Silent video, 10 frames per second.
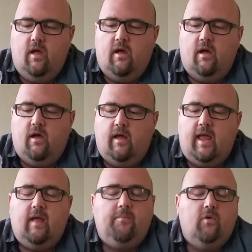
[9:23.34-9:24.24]

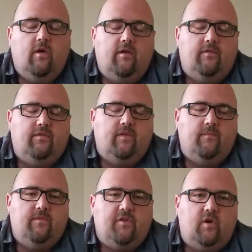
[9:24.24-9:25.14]
ampule of
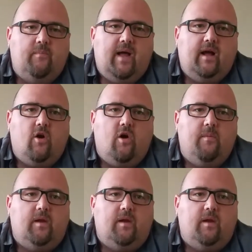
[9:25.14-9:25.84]
sodium bicarb,